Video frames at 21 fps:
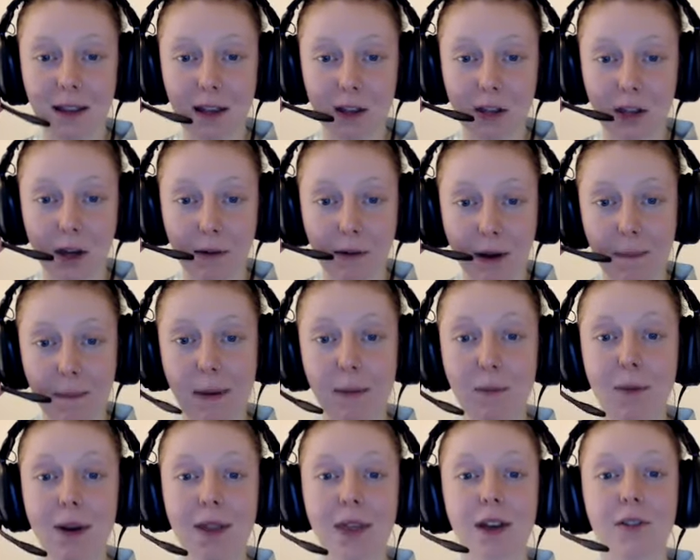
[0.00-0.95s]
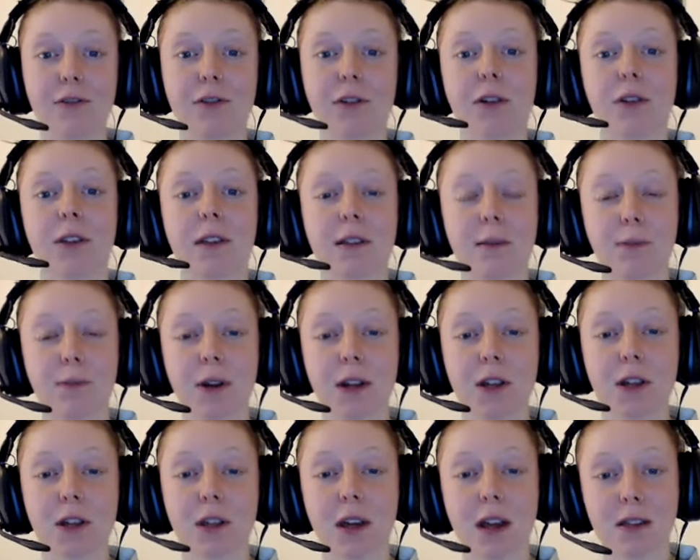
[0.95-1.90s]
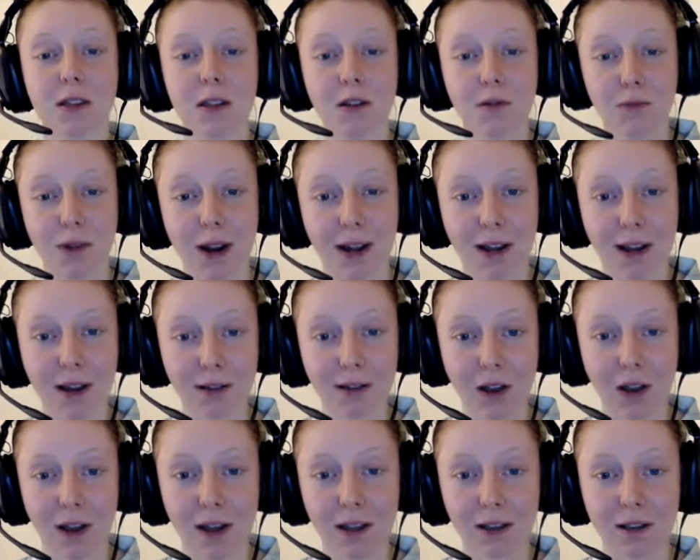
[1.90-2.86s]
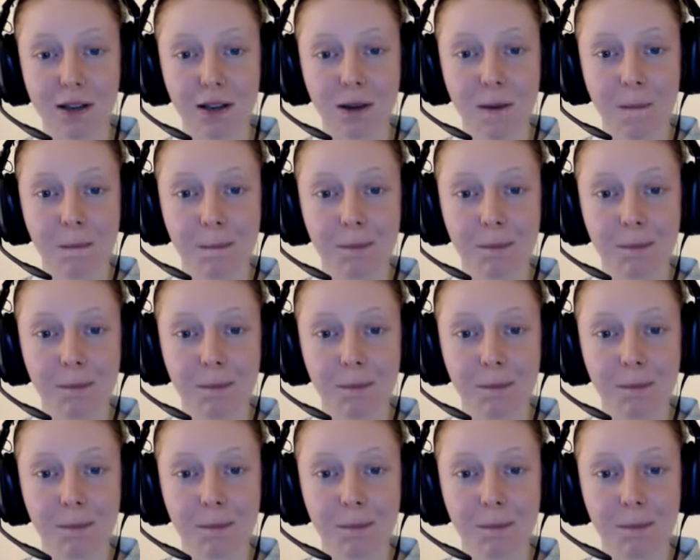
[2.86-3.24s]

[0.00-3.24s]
I show up in where that truth is appreciated and recognized.